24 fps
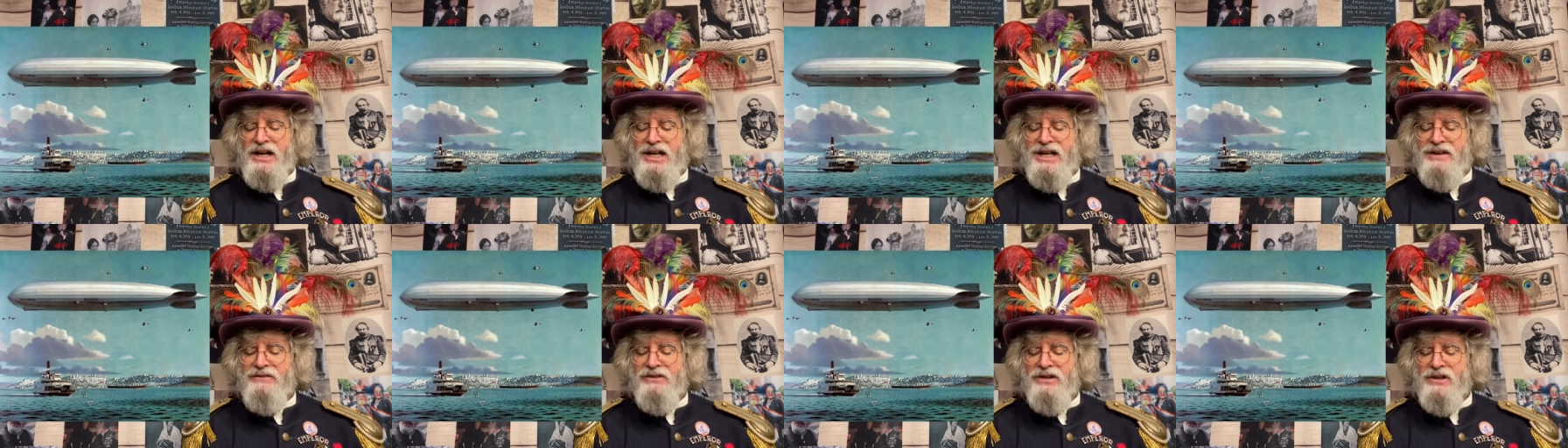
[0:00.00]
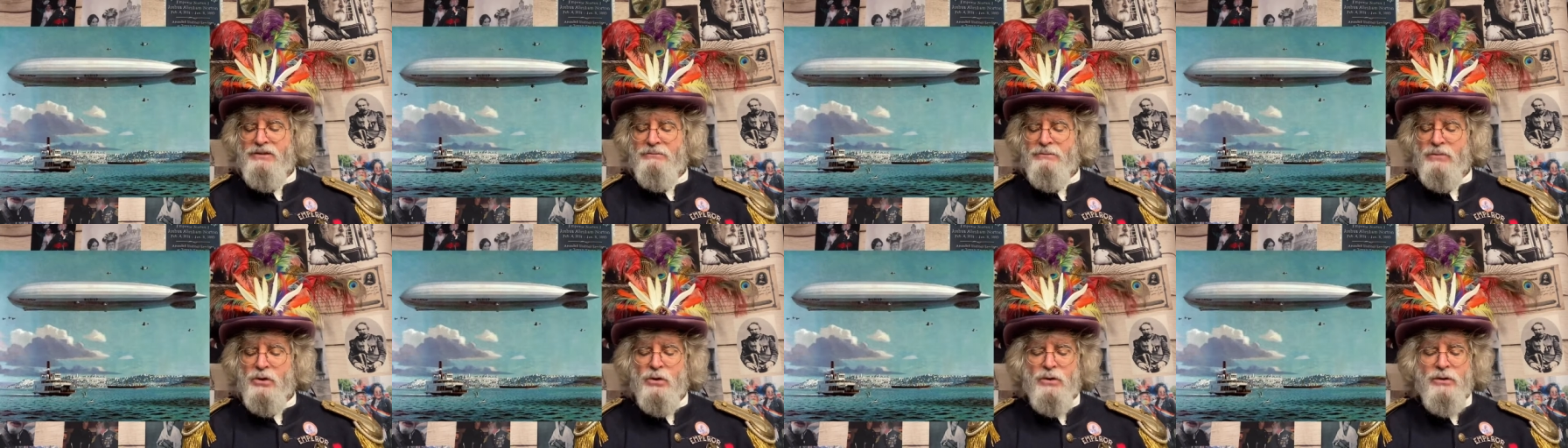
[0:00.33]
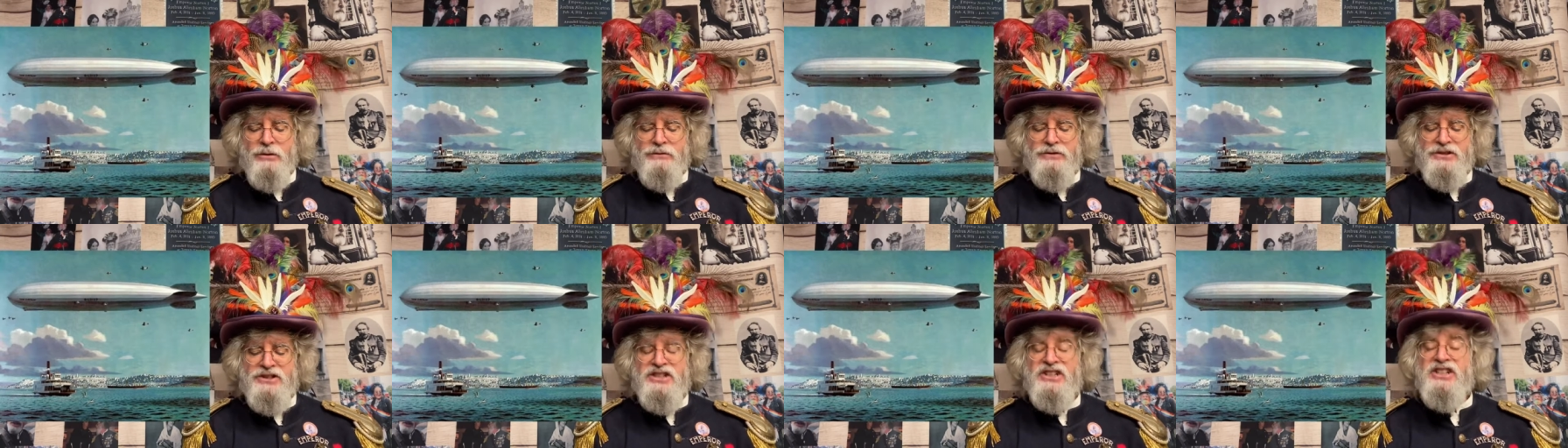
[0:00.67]
even
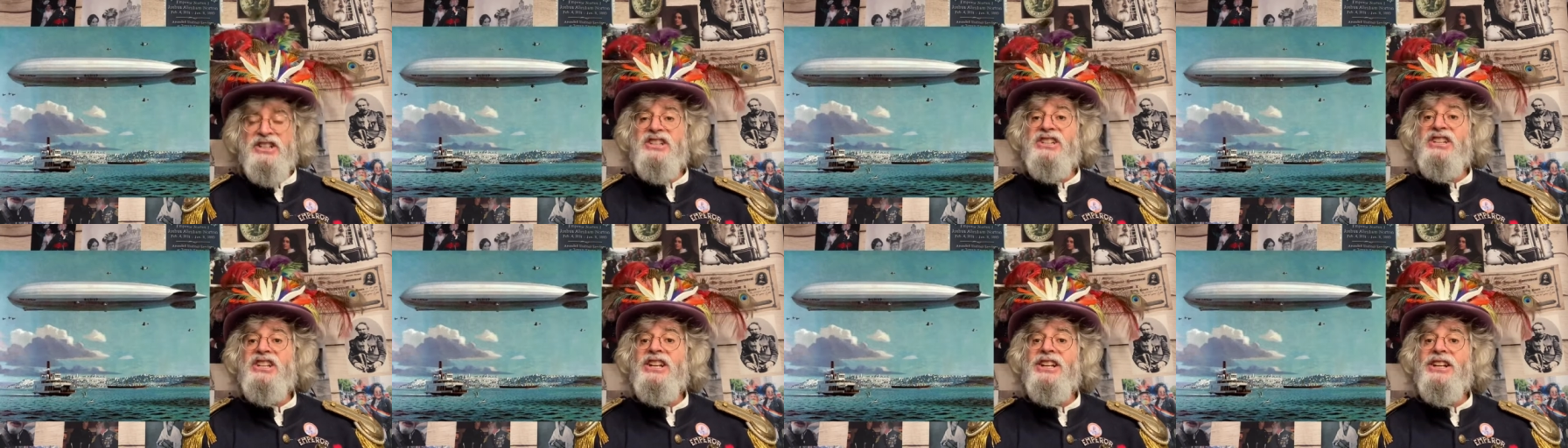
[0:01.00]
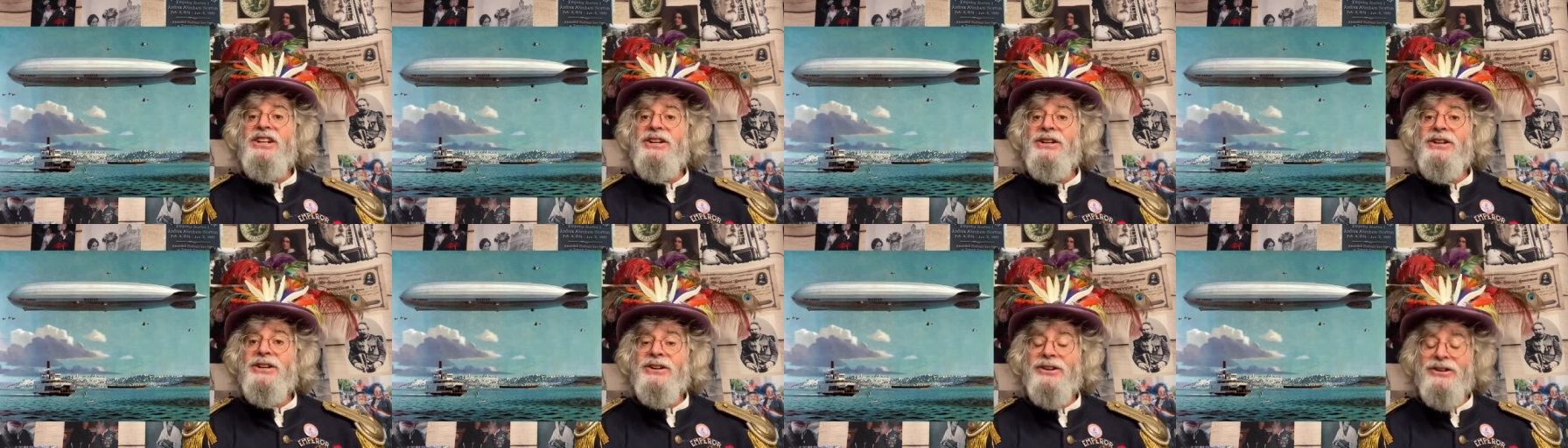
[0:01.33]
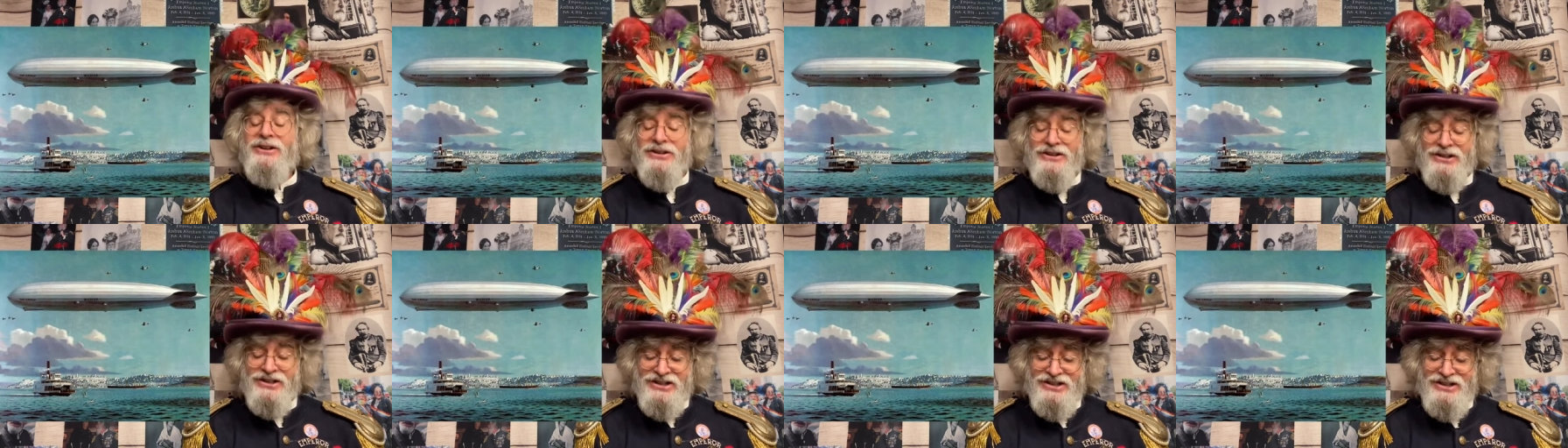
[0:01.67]
moved to
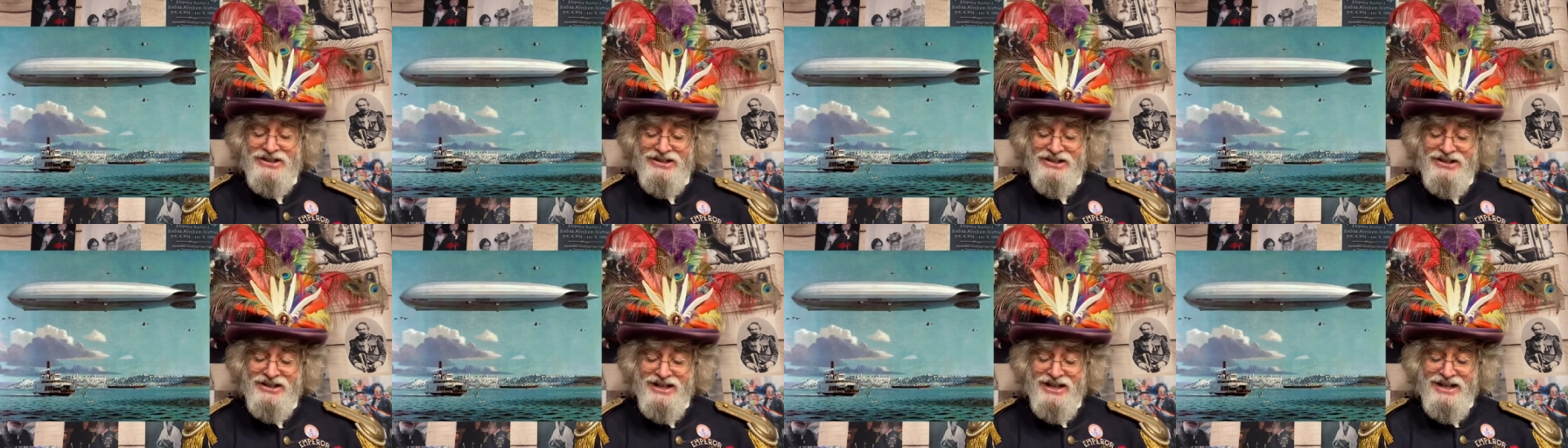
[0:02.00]
tears.